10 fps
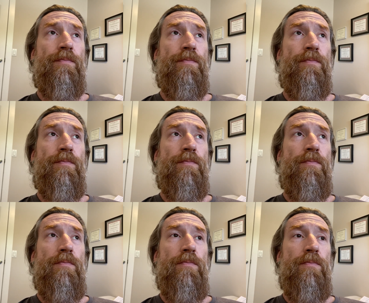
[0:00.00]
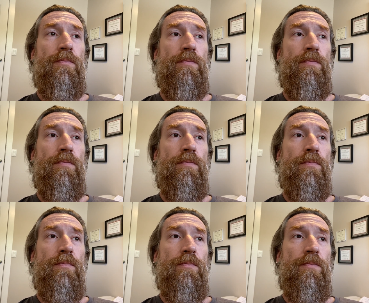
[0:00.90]

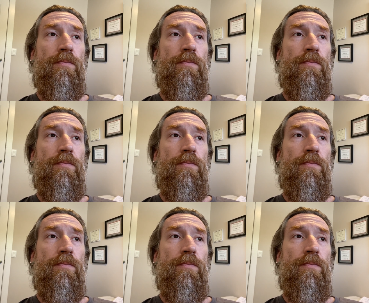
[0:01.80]
Nobody speaks.